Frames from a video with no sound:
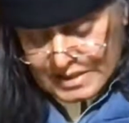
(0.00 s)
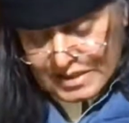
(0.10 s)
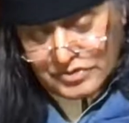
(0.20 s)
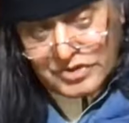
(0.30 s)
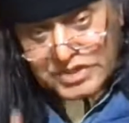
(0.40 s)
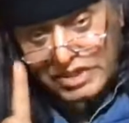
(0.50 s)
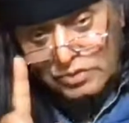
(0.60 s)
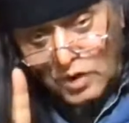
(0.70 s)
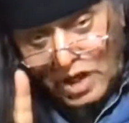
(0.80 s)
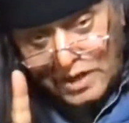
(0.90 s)
So she is
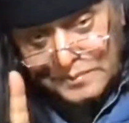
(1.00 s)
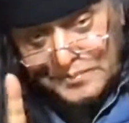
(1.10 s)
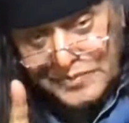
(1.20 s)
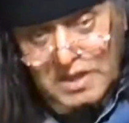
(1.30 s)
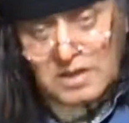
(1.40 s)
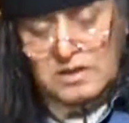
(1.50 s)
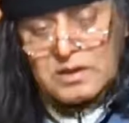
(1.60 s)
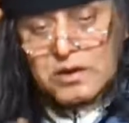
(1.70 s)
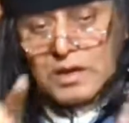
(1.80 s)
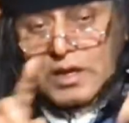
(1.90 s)
one,
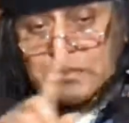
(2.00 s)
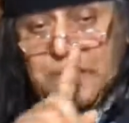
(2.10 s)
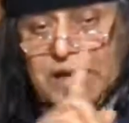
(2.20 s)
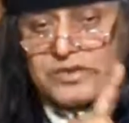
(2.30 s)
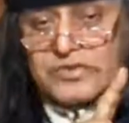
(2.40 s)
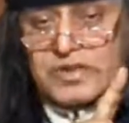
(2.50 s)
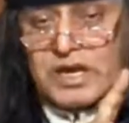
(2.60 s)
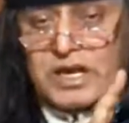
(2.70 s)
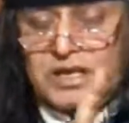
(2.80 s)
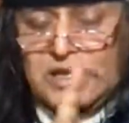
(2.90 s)
a
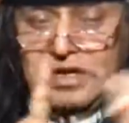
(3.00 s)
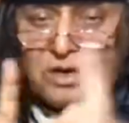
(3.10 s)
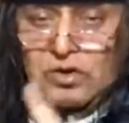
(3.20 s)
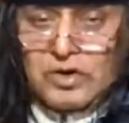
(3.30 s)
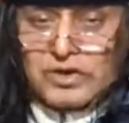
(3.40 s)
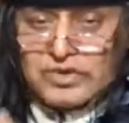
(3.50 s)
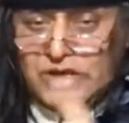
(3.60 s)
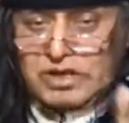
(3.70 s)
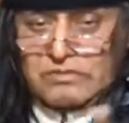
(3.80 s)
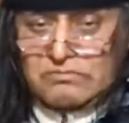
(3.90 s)
Pakistani
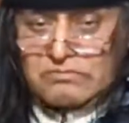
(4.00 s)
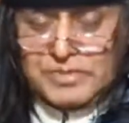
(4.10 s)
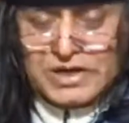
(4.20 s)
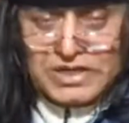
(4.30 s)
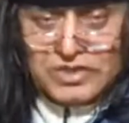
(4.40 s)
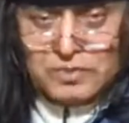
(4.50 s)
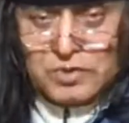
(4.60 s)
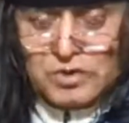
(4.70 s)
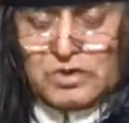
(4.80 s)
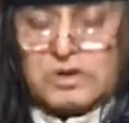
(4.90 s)
origin,
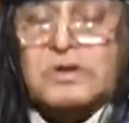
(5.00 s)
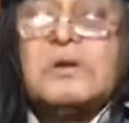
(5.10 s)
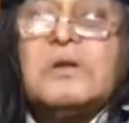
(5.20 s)
British-born,